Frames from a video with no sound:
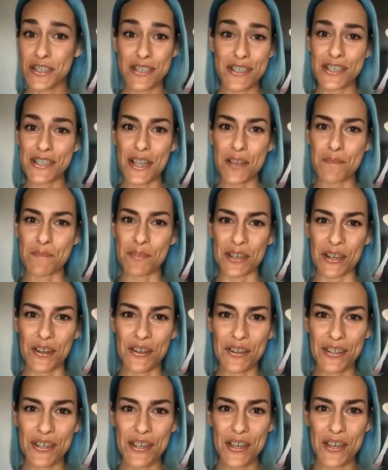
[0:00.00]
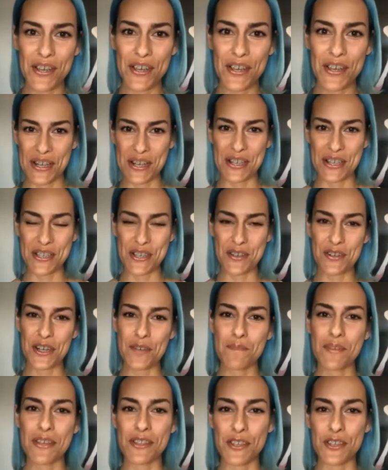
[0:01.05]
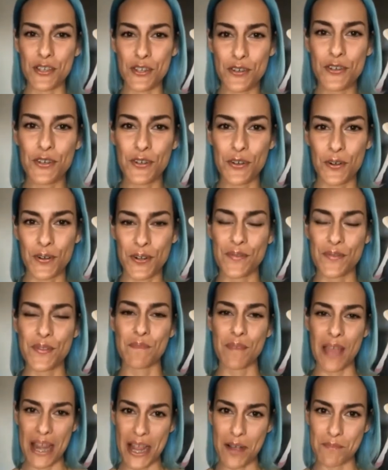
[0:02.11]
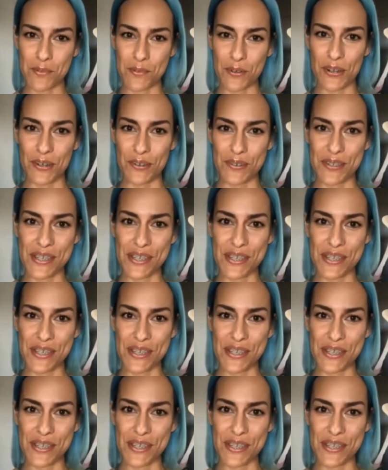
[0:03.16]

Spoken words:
just let me know, because you're going to be the unicorn of the makeup world.